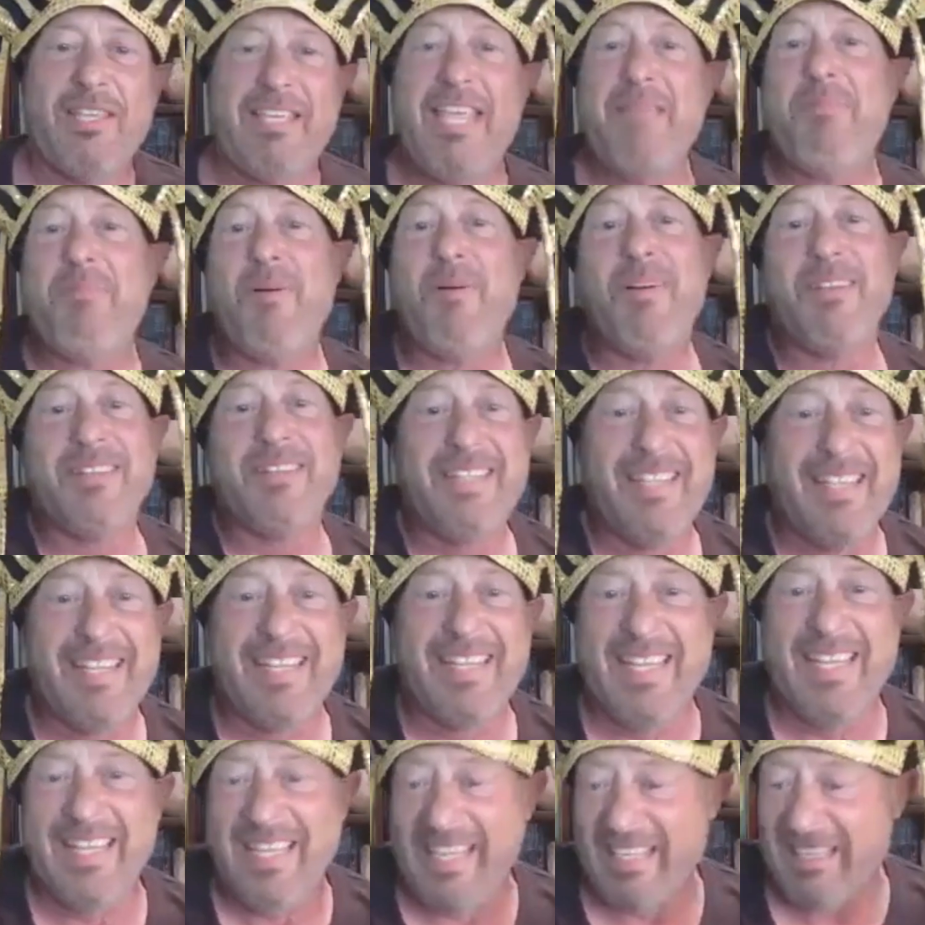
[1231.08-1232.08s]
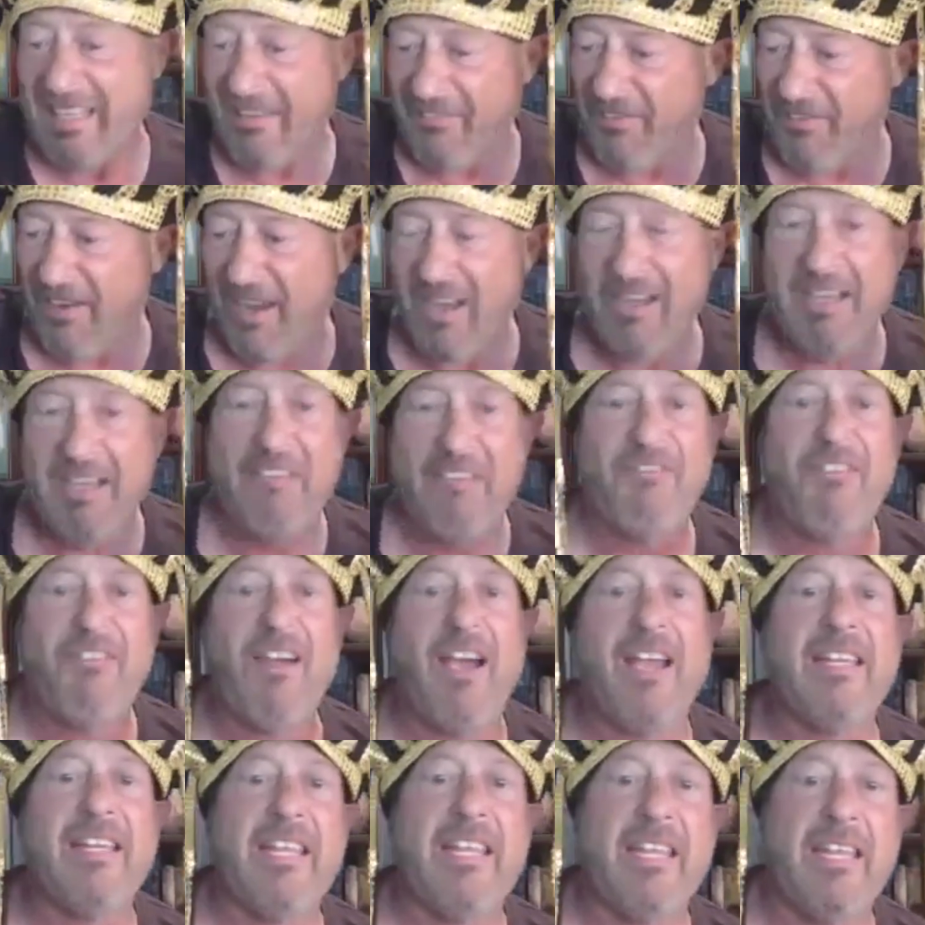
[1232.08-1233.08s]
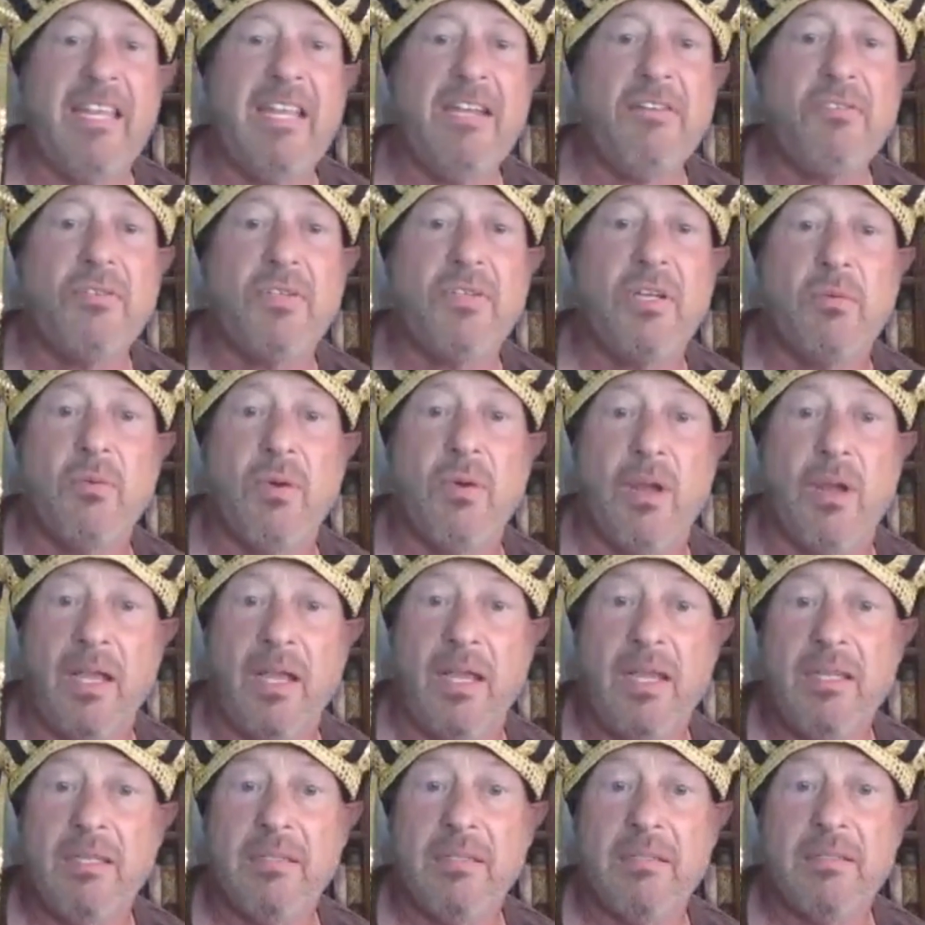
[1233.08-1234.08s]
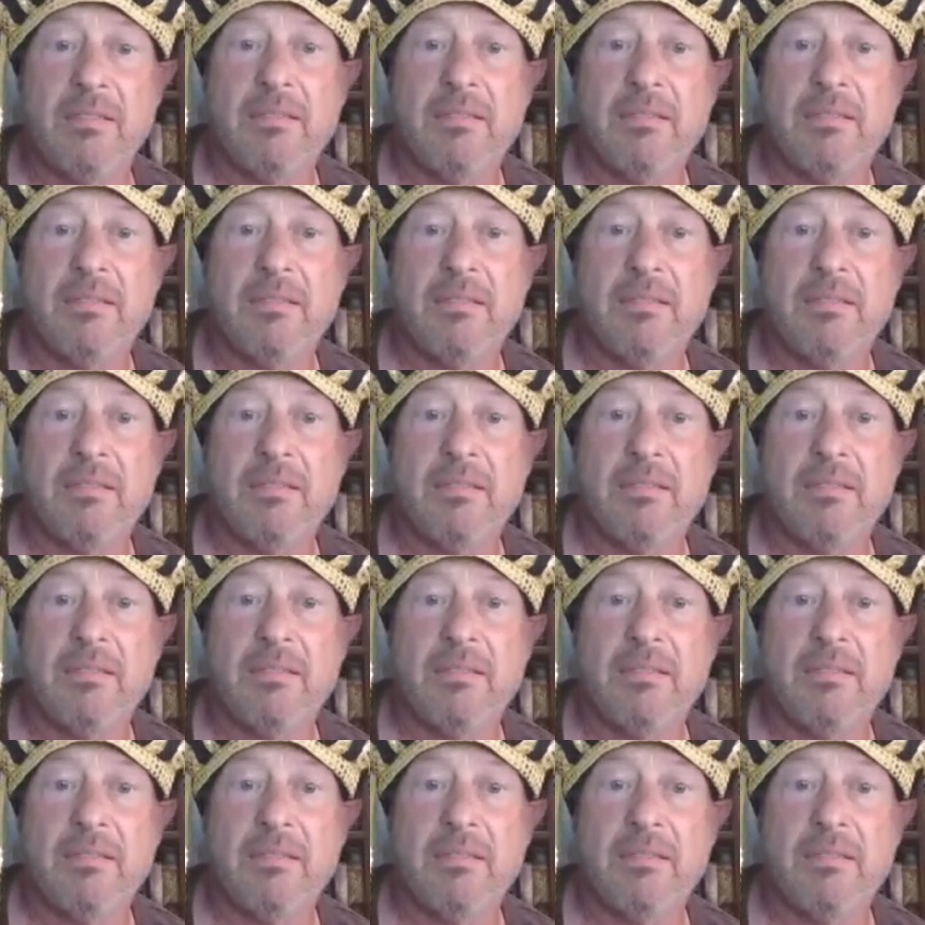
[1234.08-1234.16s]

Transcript: keep on digging and they finally find the entryway.